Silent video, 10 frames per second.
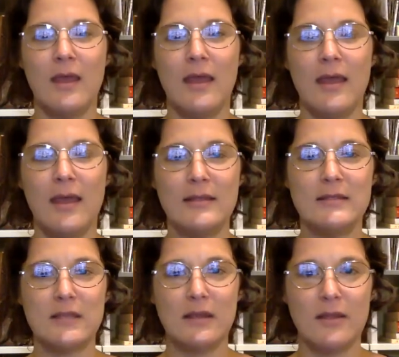
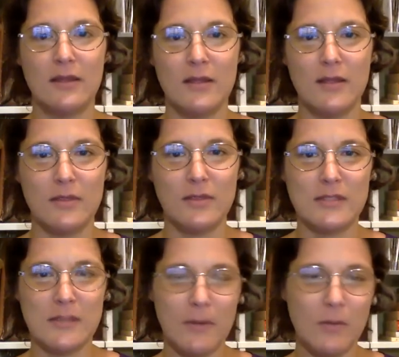And the
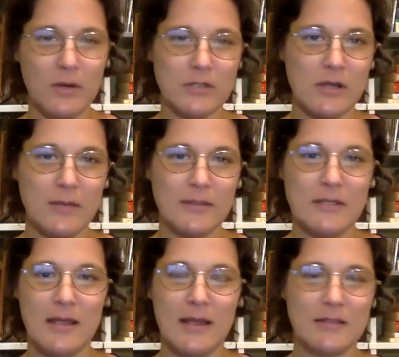tip I want to talk about
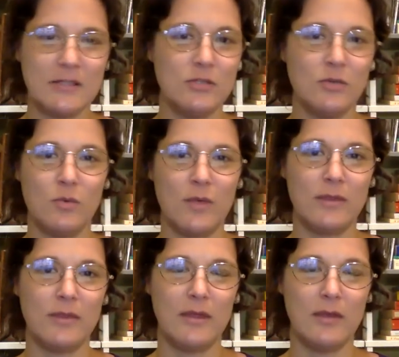today has to do
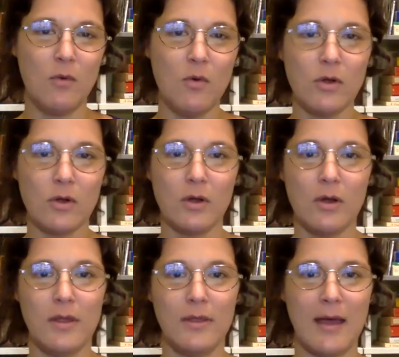with an order
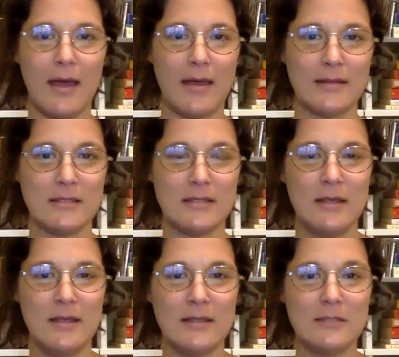that
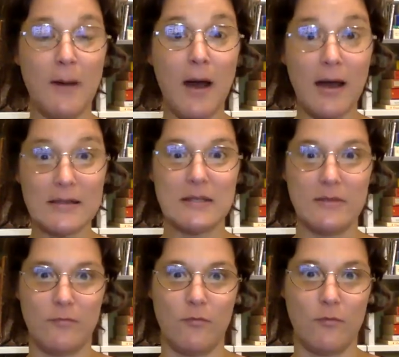is
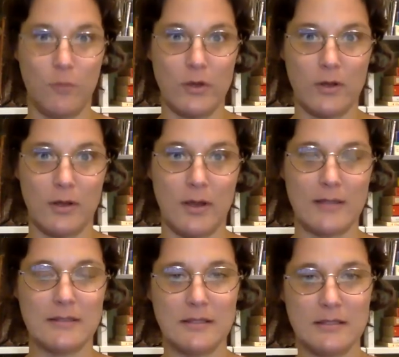positive for your
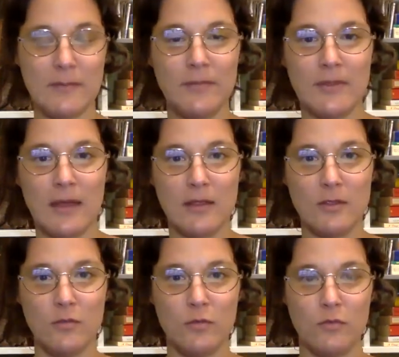client. It's something that
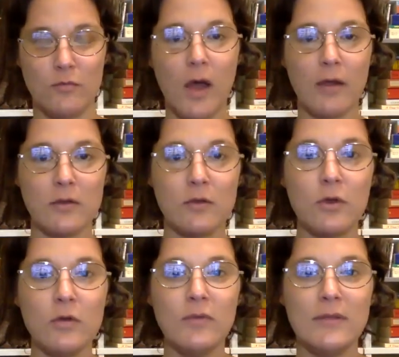you've gotten
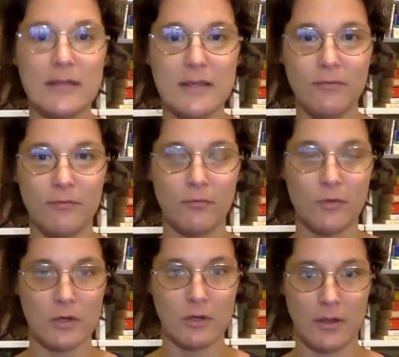good relief for
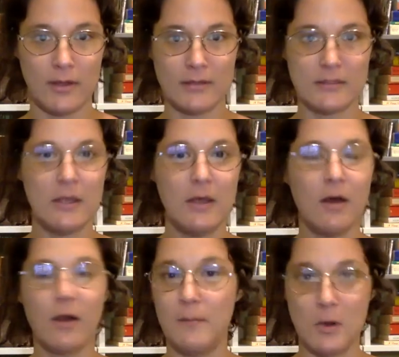your clients
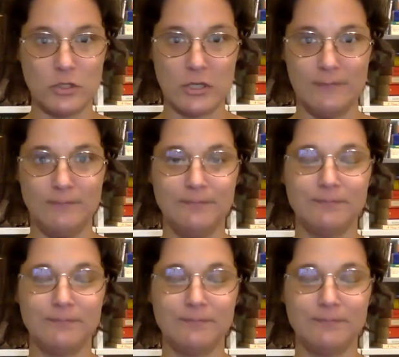on a motion.